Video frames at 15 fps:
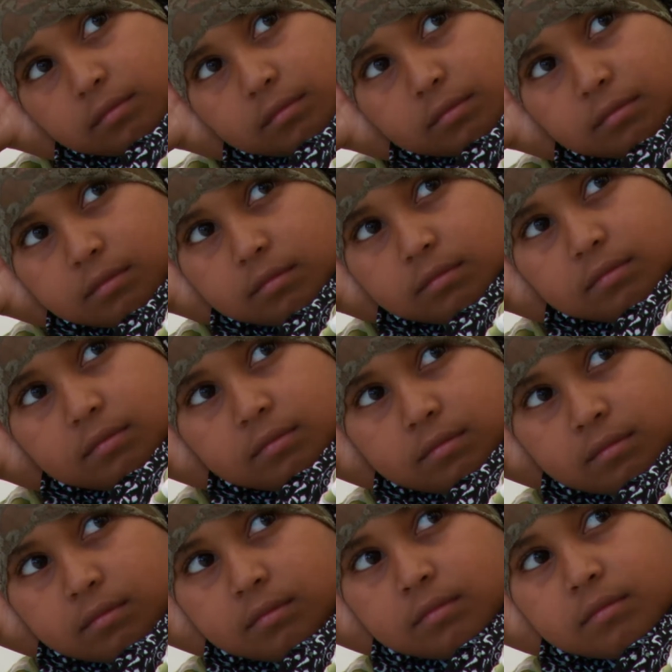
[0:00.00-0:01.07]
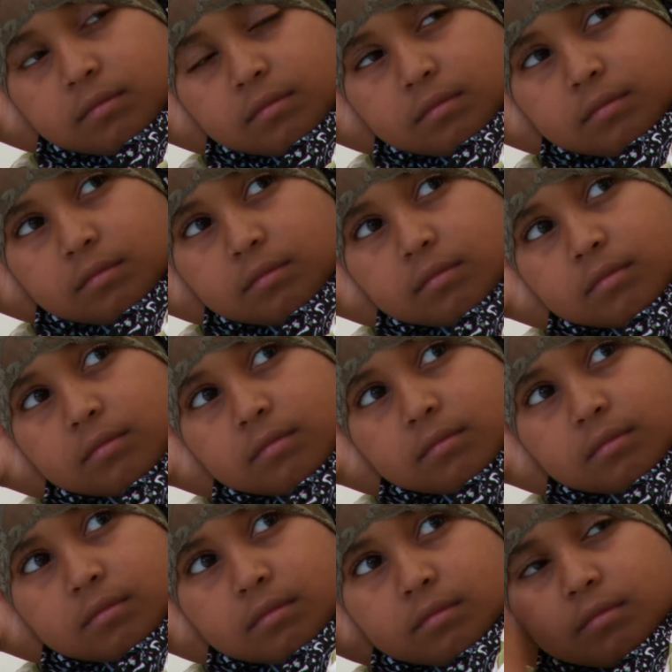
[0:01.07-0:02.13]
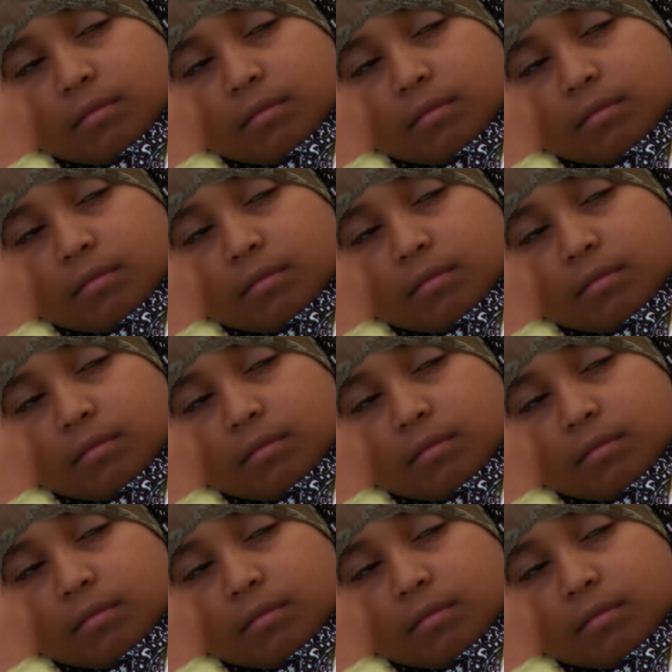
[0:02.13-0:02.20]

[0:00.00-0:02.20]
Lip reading: what's going on at school, you know, what's going on